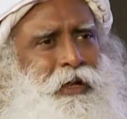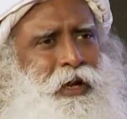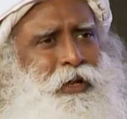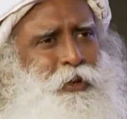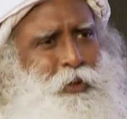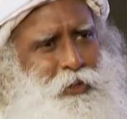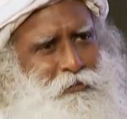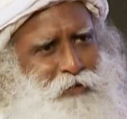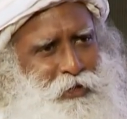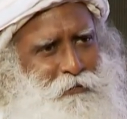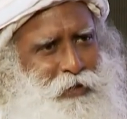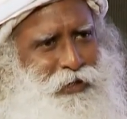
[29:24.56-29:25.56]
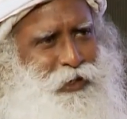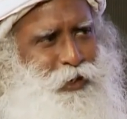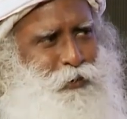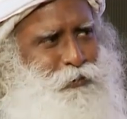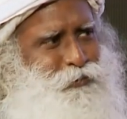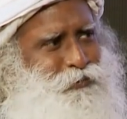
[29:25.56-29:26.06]
I know them very well
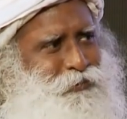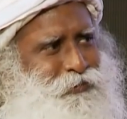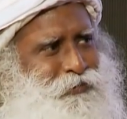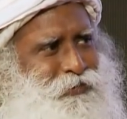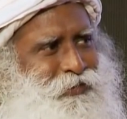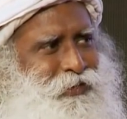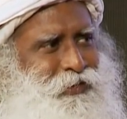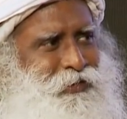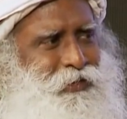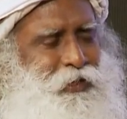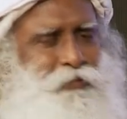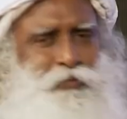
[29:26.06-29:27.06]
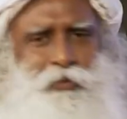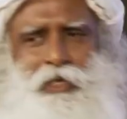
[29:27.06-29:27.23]
now. If